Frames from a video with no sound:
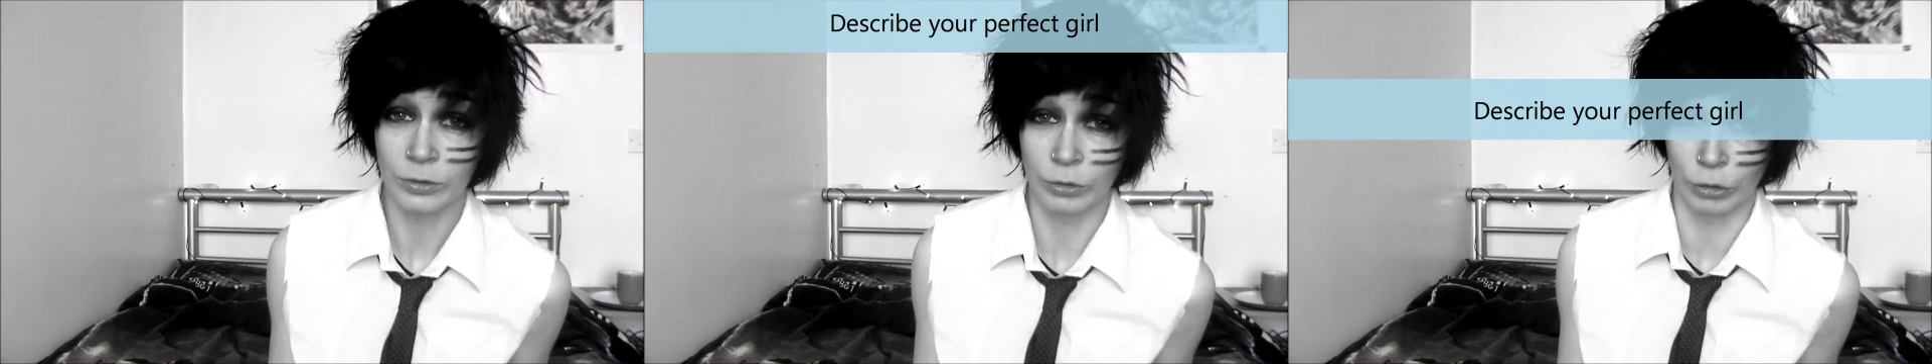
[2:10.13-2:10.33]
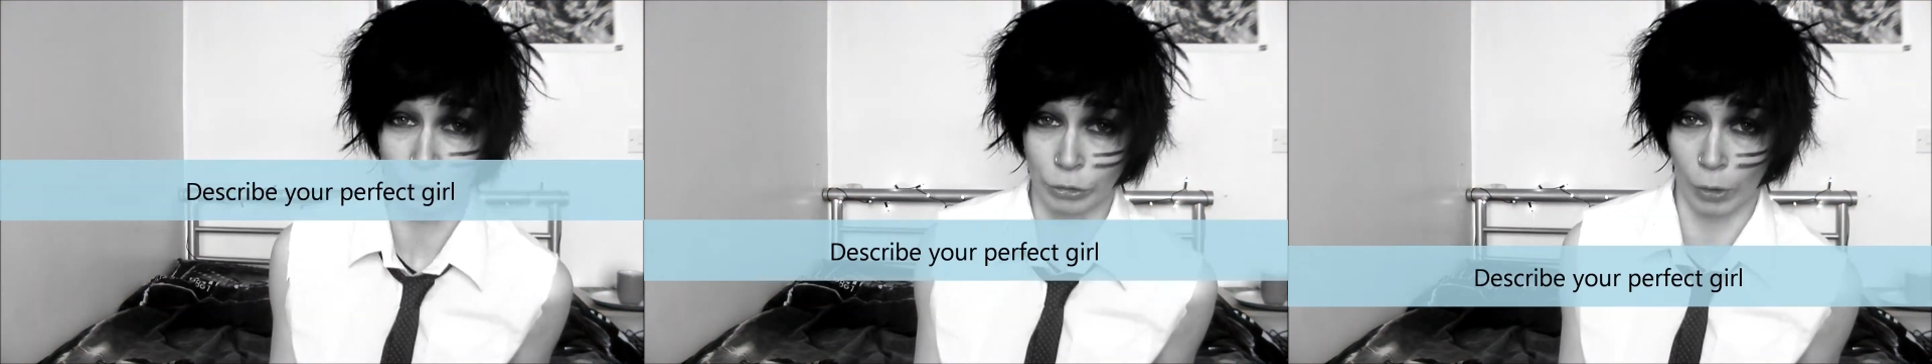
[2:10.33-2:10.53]

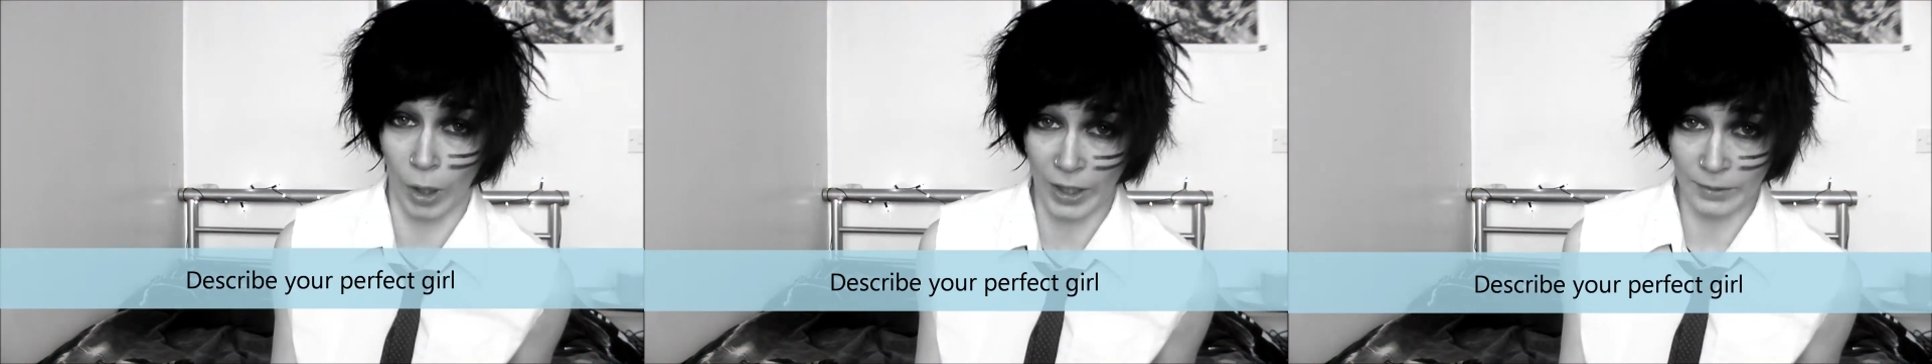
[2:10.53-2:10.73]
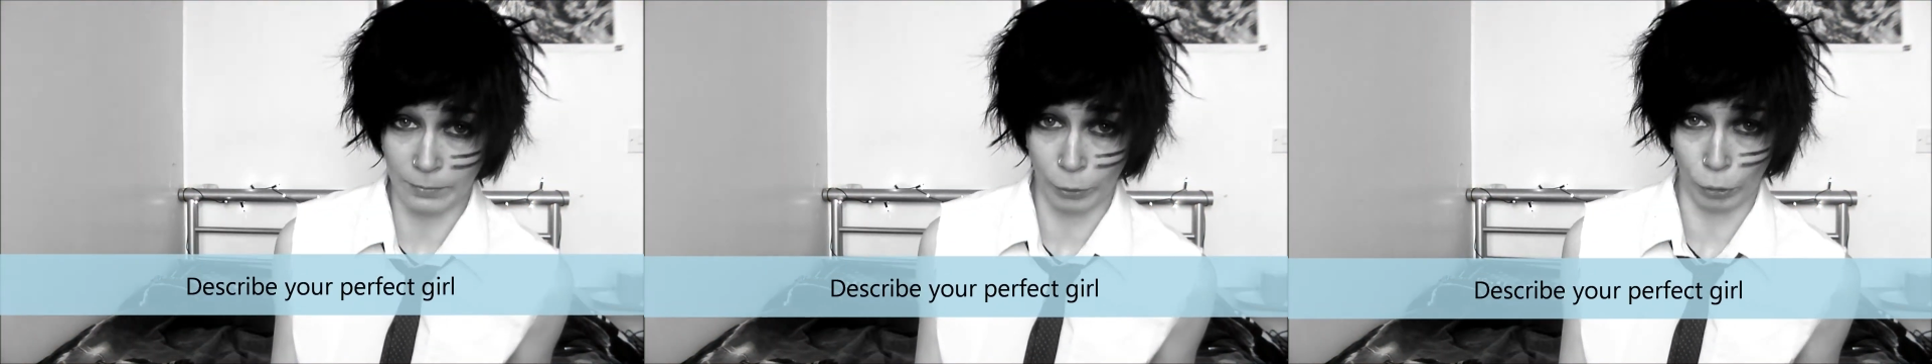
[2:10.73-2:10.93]

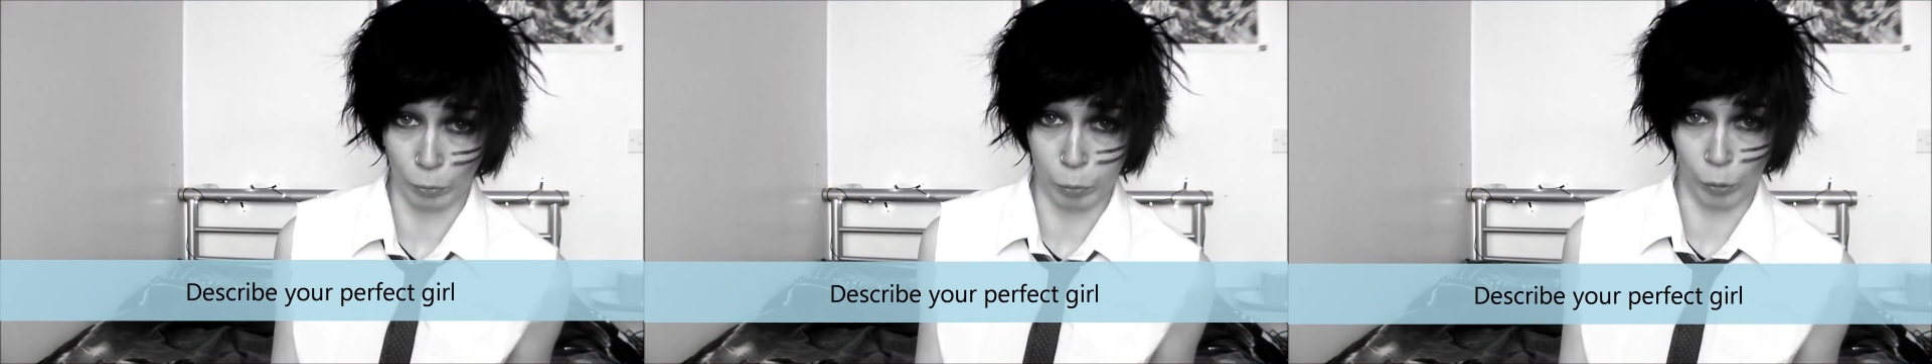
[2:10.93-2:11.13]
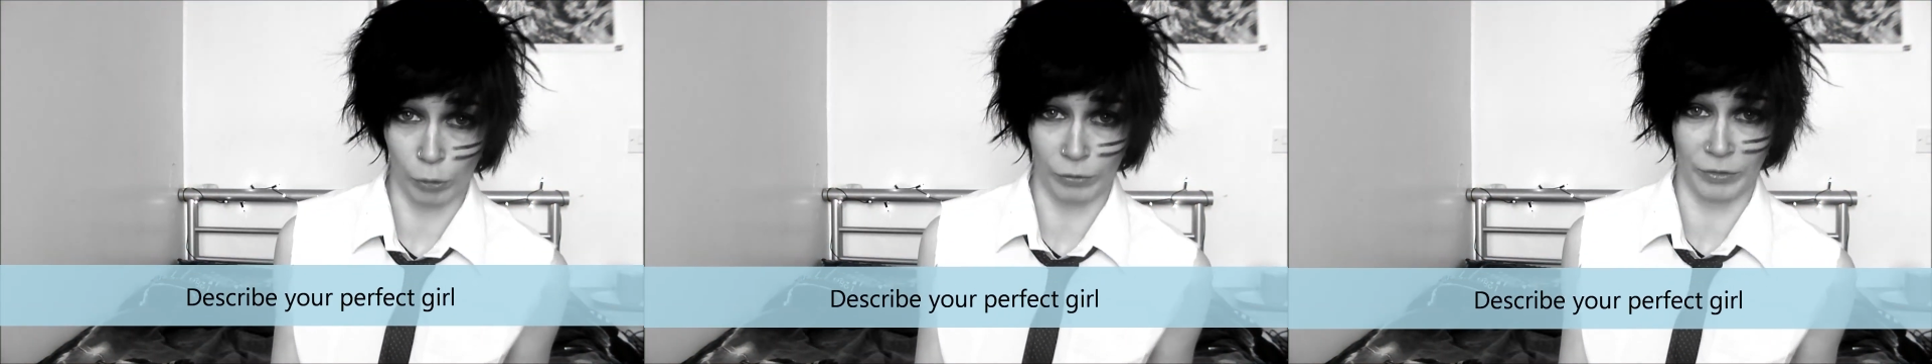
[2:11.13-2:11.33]
Describe your
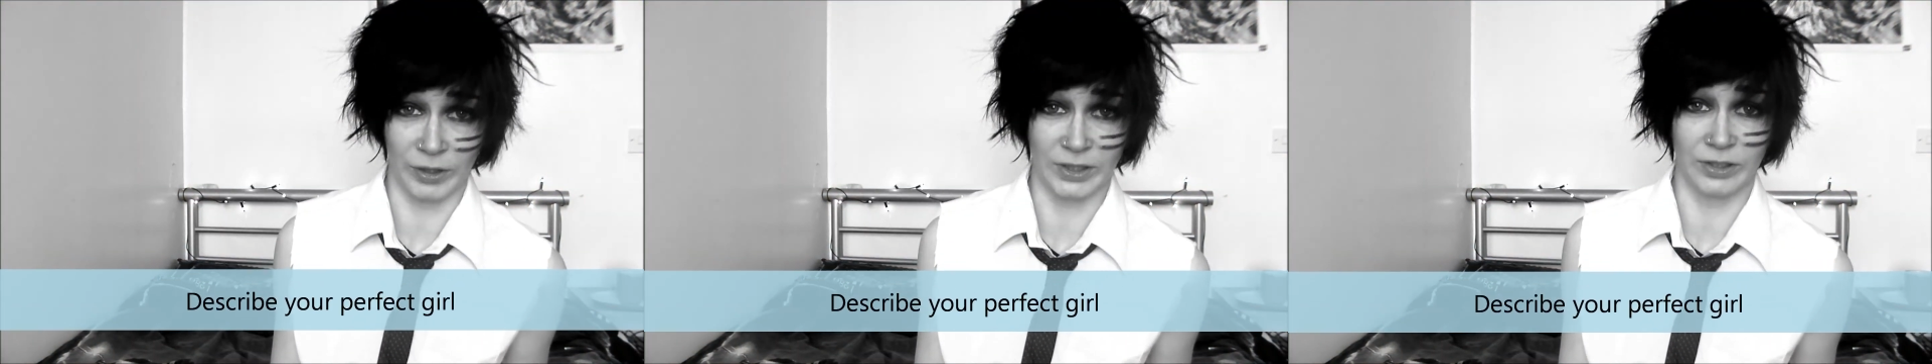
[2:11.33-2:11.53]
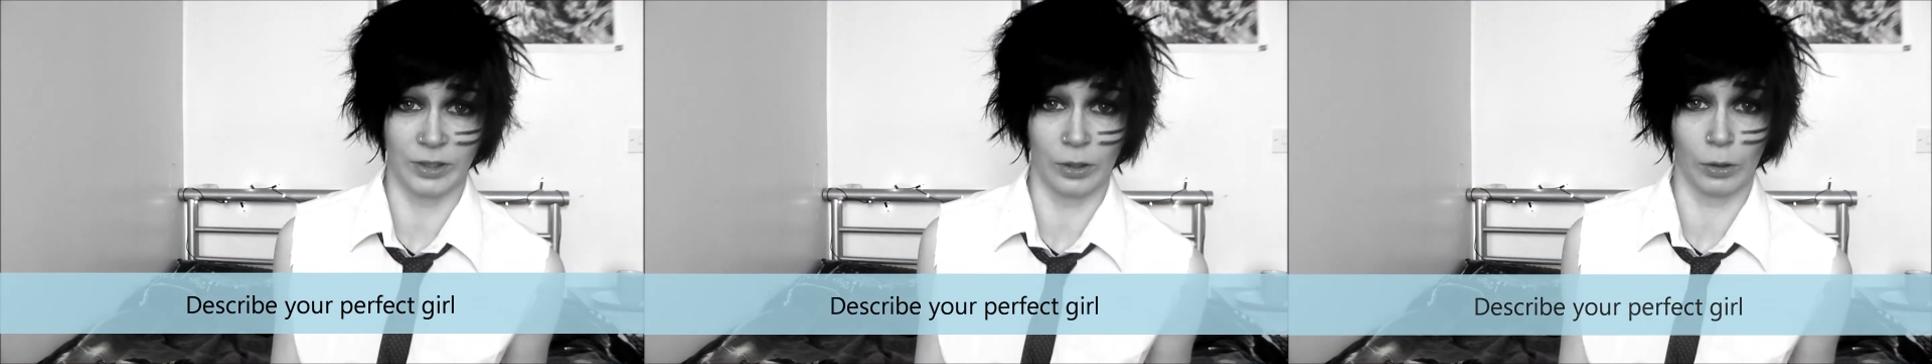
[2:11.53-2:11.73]

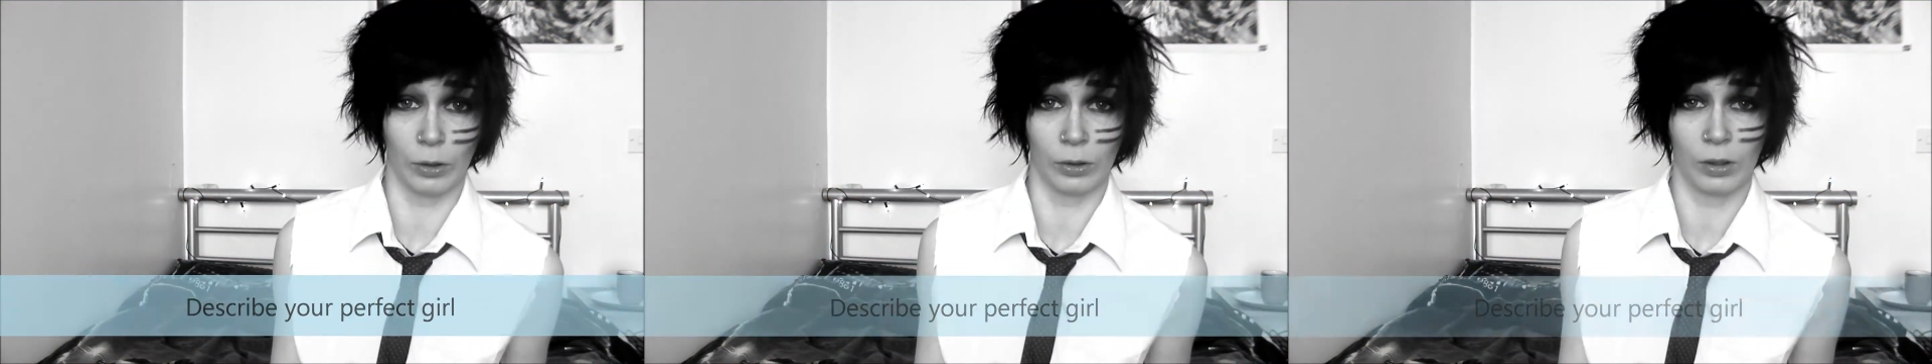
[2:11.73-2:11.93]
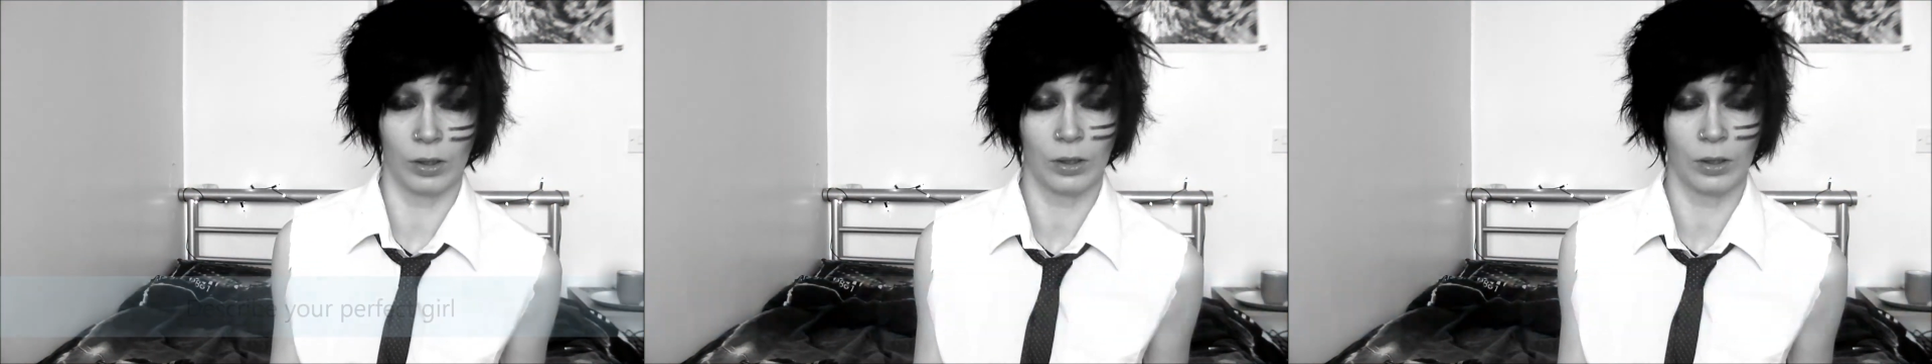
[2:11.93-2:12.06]
perfect girl.